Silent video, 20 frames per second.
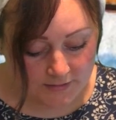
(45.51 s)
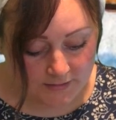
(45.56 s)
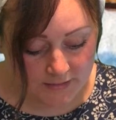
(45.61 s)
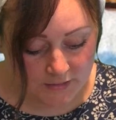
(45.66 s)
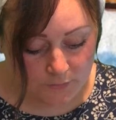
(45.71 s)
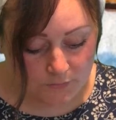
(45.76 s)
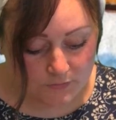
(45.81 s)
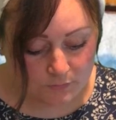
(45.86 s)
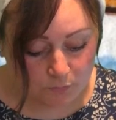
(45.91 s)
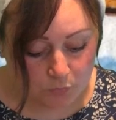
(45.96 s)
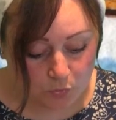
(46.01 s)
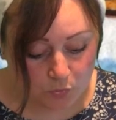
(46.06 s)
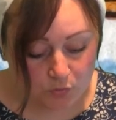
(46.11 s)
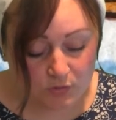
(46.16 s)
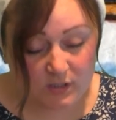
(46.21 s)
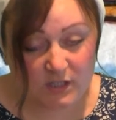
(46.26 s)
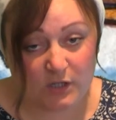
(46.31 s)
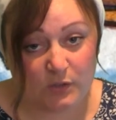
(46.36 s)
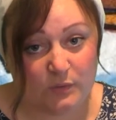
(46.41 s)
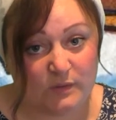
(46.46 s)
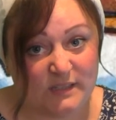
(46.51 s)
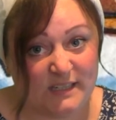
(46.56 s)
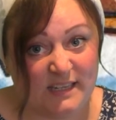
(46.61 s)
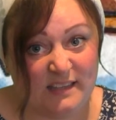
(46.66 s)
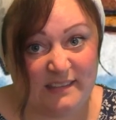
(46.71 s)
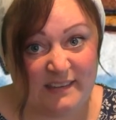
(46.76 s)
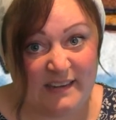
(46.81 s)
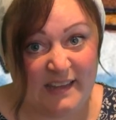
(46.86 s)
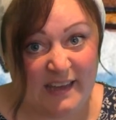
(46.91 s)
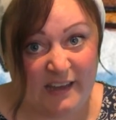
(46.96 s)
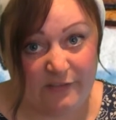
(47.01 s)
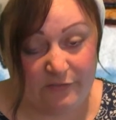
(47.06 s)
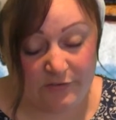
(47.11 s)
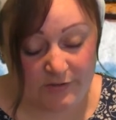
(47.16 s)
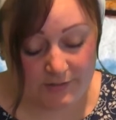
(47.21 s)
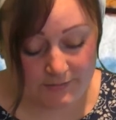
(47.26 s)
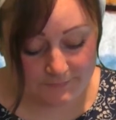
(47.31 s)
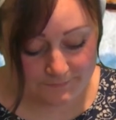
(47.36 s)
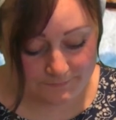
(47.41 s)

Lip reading: he was more lonely than ever.